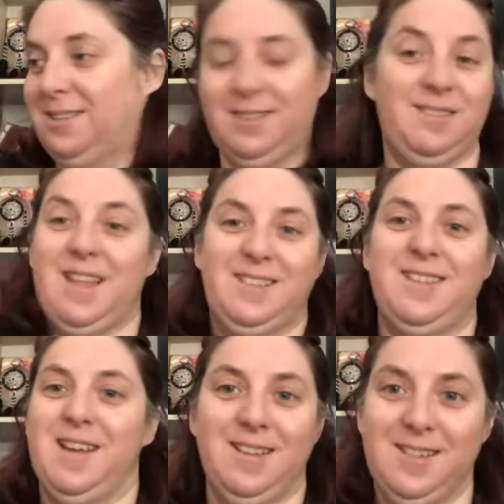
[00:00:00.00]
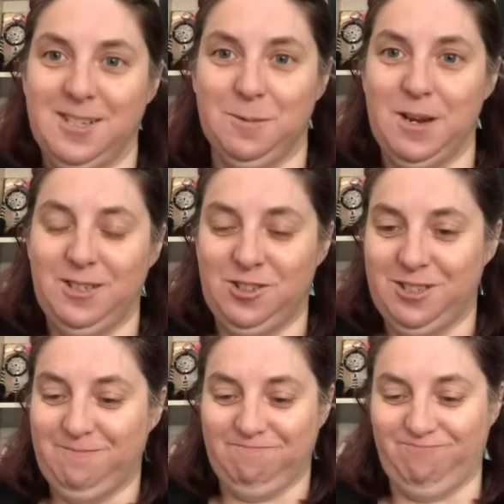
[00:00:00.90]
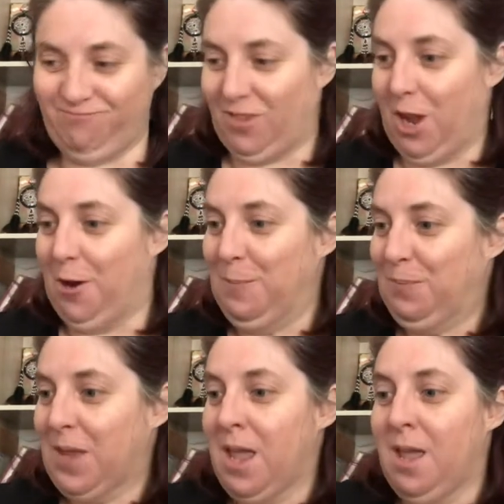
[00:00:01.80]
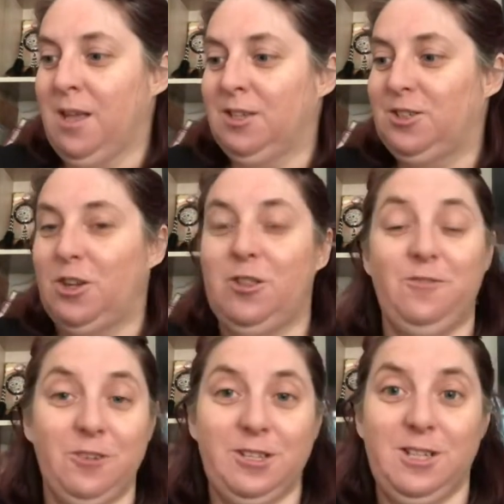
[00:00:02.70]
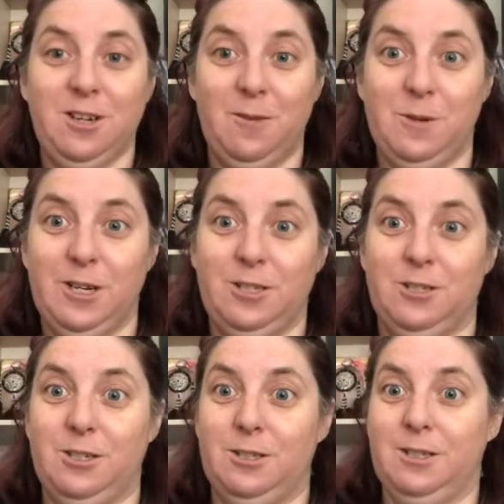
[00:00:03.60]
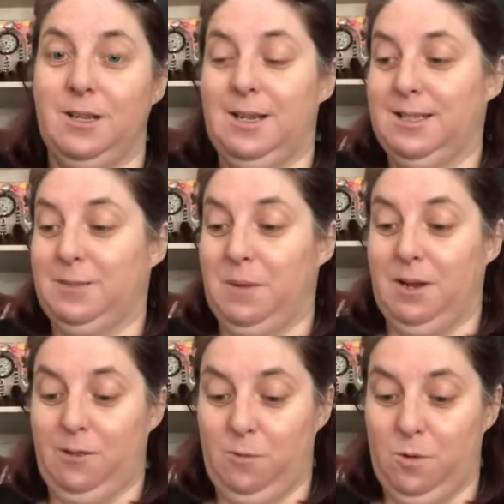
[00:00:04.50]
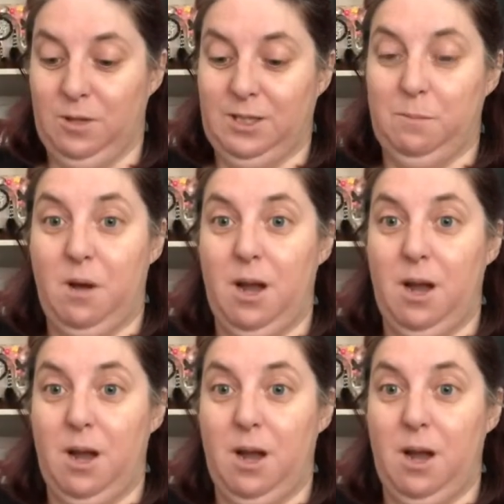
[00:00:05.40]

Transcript: that's the easiest way, just go. So the first thing I worked on last month was my